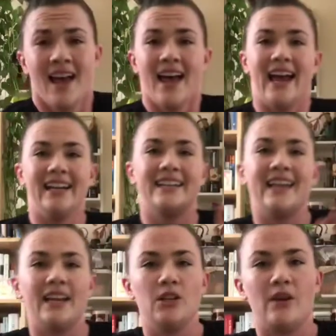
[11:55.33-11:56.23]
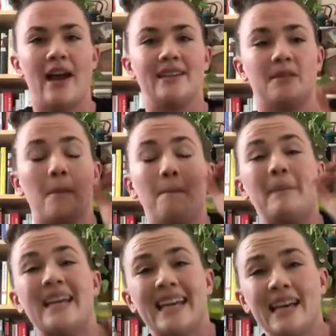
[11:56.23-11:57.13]
And again, you guys,
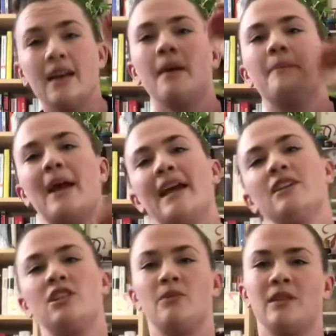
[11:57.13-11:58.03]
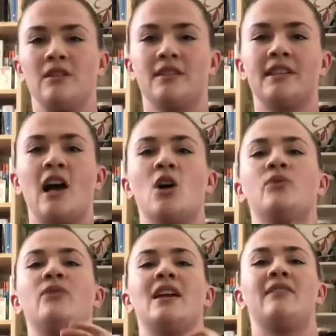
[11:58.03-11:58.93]
be patient with
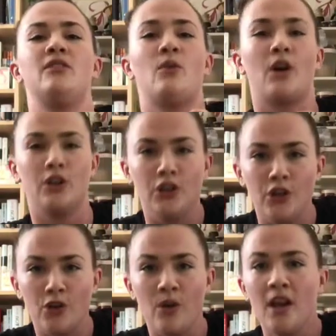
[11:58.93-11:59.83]
yourself if you are new